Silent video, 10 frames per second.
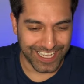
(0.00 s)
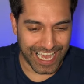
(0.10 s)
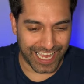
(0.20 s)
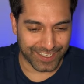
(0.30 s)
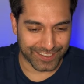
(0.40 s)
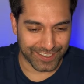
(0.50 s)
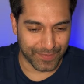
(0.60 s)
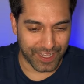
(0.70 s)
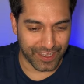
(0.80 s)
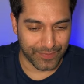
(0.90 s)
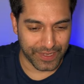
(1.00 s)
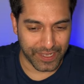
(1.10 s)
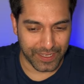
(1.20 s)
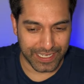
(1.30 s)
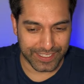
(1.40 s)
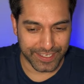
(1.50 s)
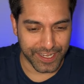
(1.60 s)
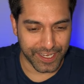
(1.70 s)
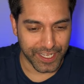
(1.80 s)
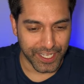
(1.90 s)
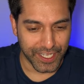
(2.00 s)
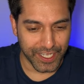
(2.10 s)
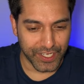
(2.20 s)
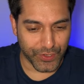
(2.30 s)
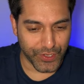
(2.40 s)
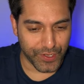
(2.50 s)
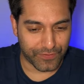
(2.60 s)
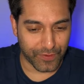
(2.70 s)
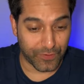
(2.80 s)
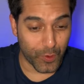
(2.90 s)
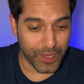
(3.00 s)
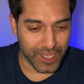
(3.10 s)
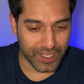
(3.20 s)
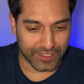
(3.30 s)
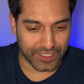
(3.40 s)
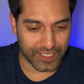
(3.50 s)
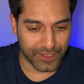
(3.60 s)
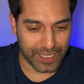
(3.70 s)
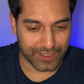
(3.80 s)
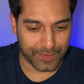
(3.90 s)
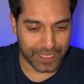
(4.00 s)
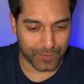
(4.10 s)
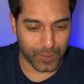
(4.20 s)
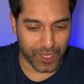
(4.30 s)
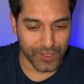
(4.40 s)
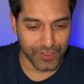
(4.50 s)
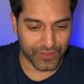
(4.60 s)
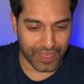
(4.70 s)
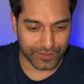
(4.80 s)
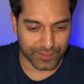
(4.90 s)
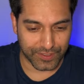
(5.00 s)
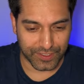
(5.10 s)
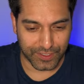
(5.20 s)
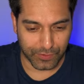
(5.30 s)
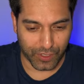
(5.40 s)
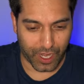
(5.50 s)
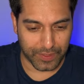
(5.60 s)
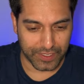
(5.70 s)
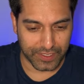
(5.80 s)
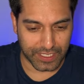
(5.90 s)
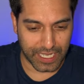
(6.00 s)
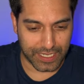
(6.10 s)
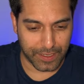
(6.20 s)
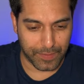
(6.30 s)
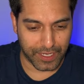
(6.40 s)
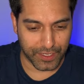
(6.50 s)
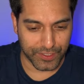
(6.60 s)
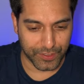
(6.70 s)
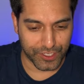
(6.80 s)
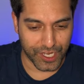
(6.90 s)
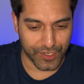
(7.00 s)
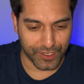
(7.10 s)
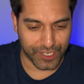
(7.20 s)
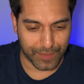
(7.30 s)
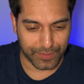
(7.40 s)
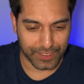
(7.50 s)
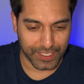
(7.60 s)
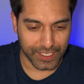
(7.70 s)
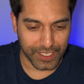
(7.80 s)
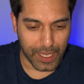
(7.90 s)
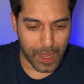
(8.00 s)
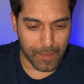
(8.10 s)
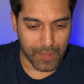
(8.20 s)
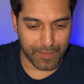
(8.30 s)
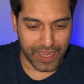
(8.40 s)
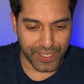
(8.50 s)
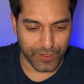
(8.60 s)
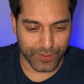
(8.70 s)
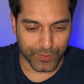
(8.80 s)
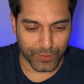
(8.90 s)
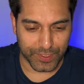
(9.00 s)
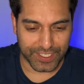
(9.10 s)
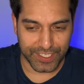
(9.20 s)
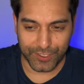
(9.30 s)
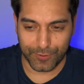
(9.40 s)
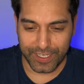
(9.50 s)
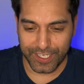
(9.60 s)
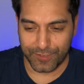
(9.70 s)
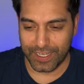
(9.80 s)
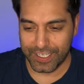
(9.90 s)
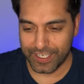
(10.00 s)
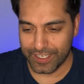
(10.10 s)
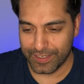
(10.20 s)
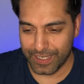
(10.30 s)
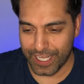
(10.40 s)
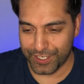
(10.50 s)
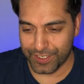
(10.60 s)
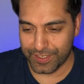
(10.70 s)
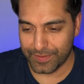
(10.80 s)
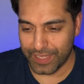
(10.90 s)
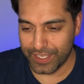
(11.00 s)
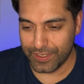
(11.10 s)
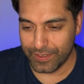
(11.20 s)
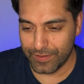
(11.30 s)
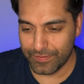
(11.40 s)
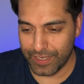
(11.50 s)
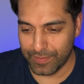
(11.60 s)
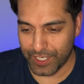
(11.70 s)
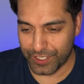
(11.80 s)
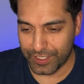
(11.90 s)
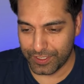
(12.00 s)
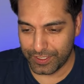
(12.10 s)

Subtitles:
Alex says, Maya, I've been listening to you for 4 years. You had about 100,000 subscribers and because you're a genuine chap, my main news source since 2020. Legend. Thank you very much.